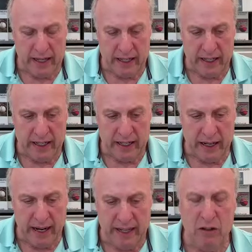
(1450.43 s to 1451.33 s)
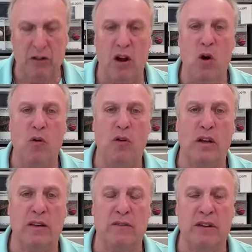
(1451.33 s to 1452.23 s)
And I don't know
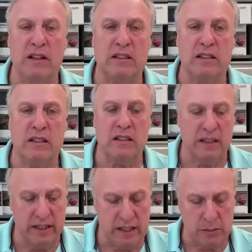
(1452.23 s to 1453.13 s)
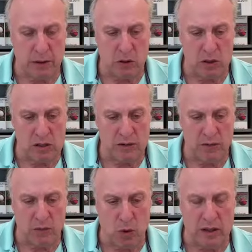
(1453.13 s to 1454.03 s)
if it is because of
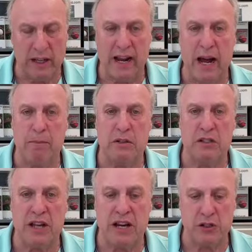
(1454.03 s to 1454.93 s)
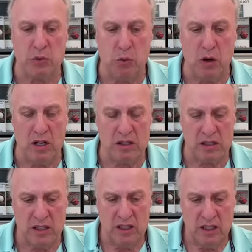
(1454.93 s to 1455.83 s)
what the compensation was.
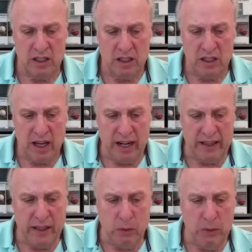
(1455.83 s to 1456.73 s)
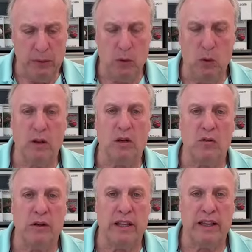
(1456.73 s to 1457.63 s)
I think we would all
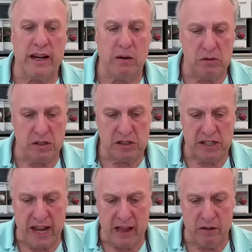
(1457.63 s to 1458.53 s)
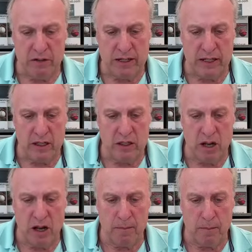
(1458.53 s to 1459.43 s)
agree that it was a salary
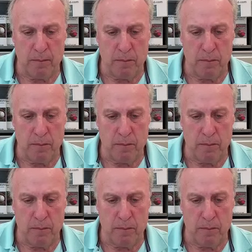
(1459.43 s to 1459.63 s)
dump.